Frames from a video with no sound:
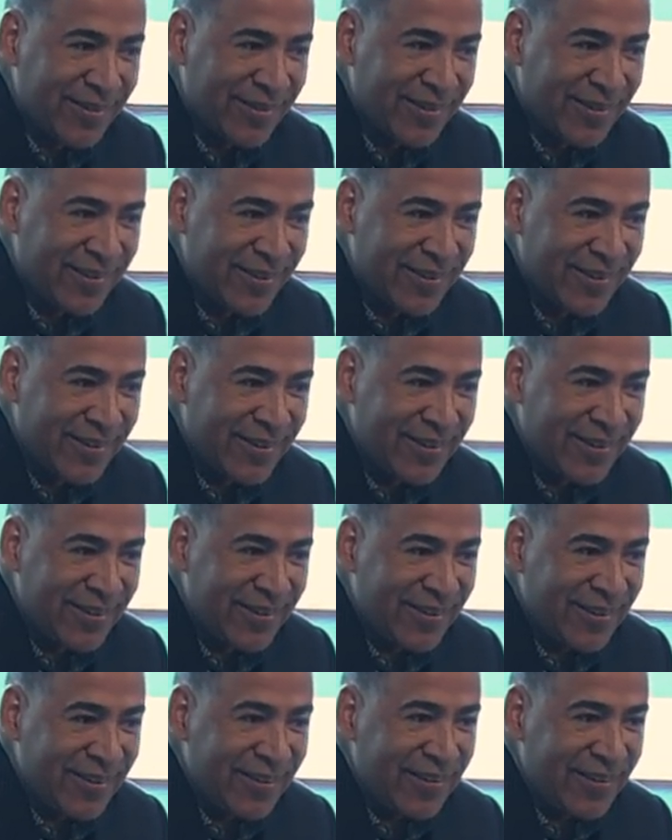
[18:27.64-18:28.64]

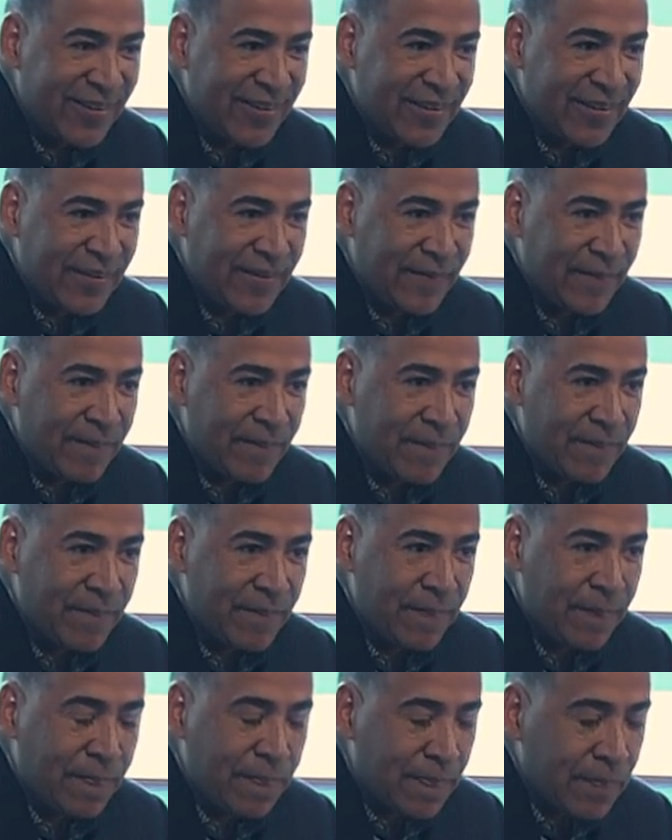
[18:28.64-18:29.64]

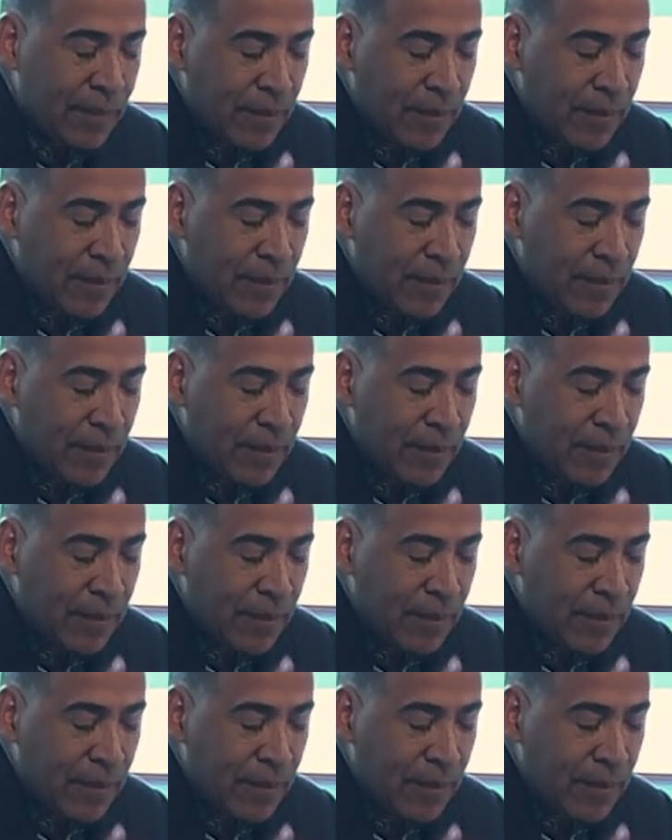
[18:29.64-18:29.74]
[no speech]